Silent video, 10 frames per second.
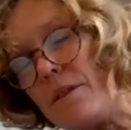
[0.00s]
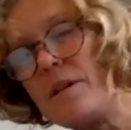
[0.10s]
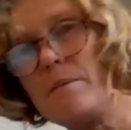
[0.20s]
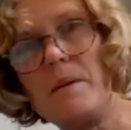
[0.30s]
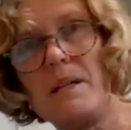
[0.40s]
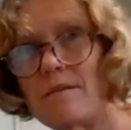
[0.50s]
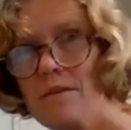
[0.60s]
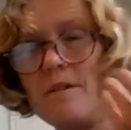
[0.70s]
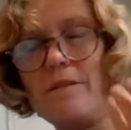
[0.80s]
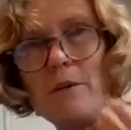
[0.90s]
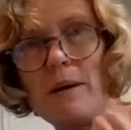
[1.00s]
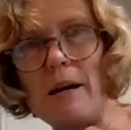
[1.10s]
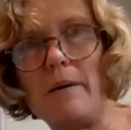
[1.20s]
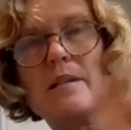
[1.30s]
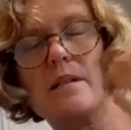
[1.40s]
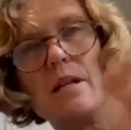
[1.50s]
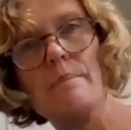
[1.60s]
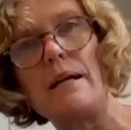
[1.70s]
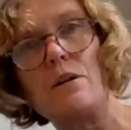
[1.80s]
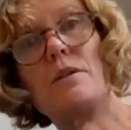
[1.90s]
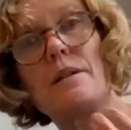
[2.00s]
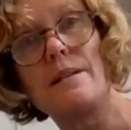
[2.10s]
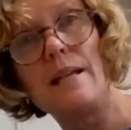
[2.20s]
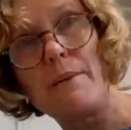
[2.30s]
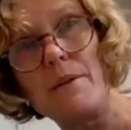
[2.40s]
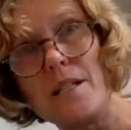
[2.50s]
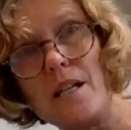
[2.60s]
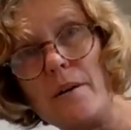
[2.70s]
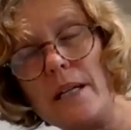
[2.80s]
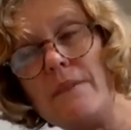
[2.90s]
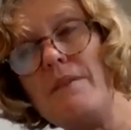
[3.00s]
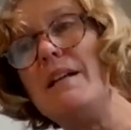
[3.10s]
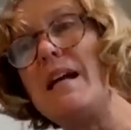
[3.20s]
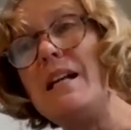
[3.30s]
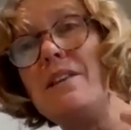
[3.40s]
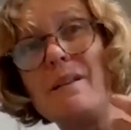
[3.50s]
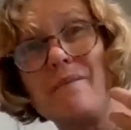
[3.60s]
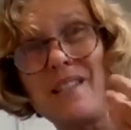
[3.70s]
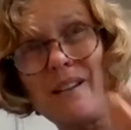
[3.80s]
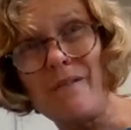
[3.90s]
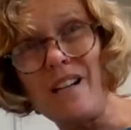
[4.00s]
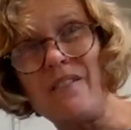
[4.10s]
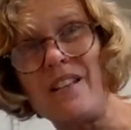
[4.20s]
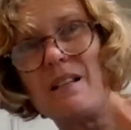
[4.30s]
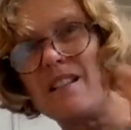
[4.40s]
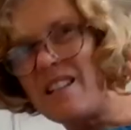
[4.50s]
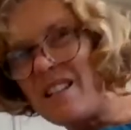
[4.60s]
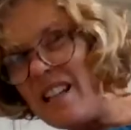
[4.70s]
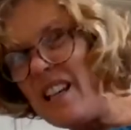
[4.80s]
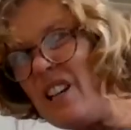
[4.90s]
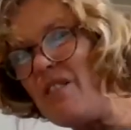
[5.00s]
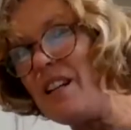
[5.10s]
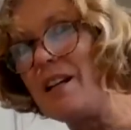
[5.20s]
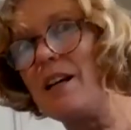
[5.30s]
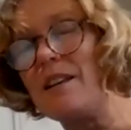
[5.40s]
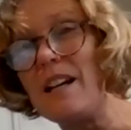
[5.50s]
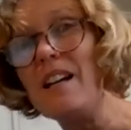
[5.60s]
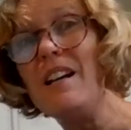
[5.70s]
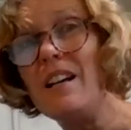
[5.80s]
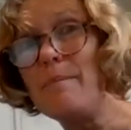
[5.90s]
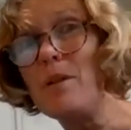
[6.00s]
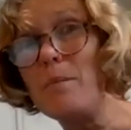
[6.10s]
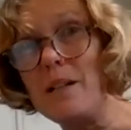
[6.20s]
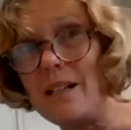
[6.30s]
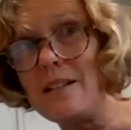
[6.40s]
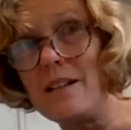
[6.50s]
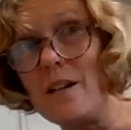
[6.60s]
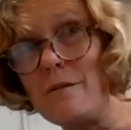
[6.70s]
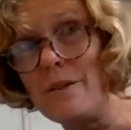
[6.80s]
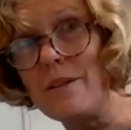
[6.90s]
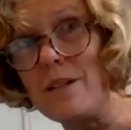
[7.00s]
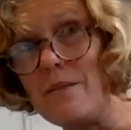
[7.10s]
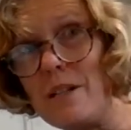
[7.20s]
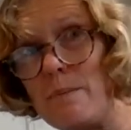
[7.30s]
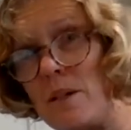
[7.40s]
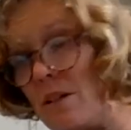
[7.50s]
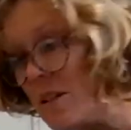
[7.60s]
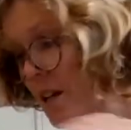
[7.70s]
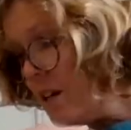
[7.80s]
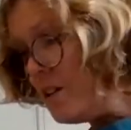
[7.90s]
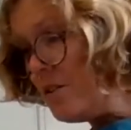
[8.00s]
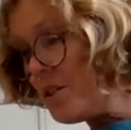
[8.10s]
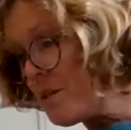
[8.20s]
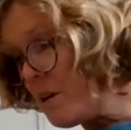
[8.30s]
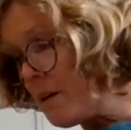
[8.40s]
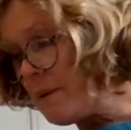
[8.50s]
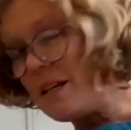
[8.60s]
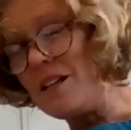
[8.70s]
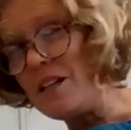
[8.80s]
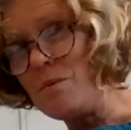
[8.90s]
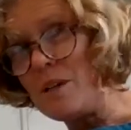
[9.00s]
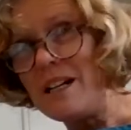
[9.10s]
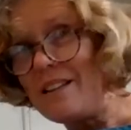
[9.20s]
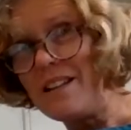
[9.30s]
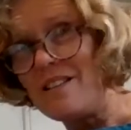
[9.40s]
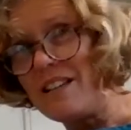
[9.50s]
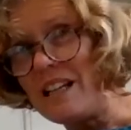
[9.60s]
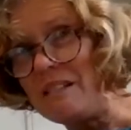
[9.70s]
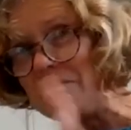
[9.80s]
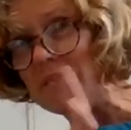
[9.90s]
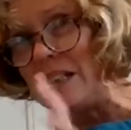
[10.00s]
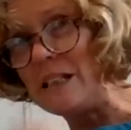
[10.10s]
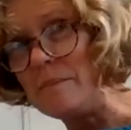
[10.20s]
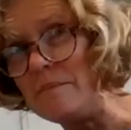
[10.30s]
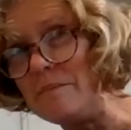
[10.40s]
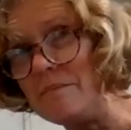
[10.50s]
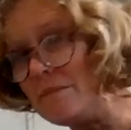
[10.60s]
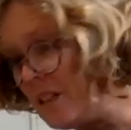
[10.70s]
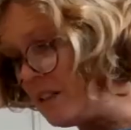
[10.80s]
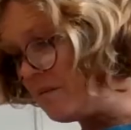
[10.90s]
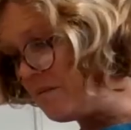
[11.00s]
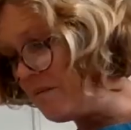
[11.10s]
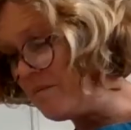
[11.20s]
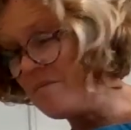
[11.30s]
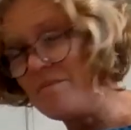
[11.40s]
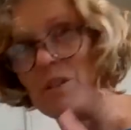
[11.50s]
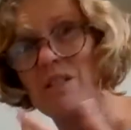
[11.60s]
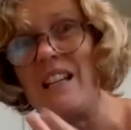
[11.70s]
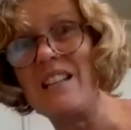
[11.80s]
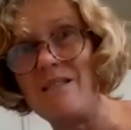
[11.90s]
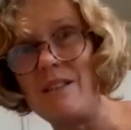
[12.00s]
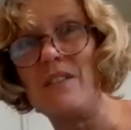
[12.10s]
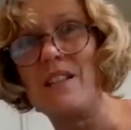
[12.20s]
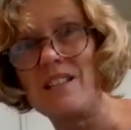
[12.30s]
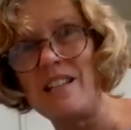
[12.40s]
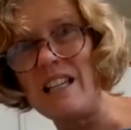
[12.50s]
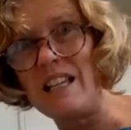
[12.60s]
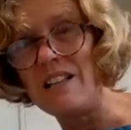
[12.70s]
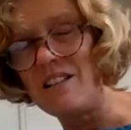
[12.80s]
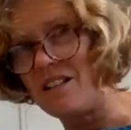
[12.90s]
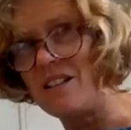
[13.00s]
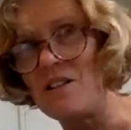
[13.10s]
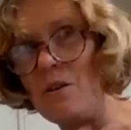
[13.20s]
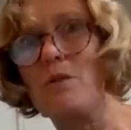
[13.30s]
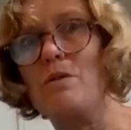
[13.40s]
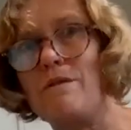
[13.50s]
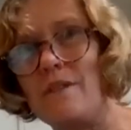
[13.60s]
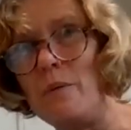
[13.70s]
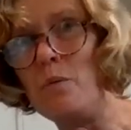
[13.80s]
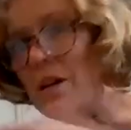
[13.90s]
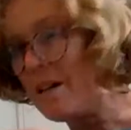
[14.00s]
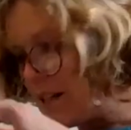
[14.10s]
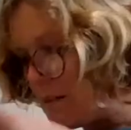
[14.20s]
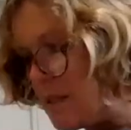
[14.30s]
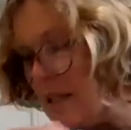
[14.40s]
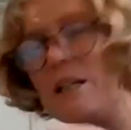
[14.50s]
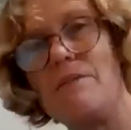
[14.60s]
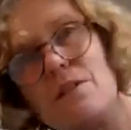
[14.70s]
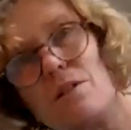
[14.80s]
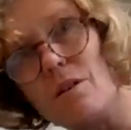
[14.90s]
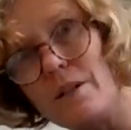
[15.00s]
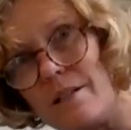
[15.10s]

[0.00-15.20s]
the Thermomix for a few hours, turn it back on and see how it's going. If it's anything different, if it's sticky or anything like that, it probably needs to go for a service, because you just want to you don't want anything to get, if it's sticky, it's not good for any workings, particularly if it's gone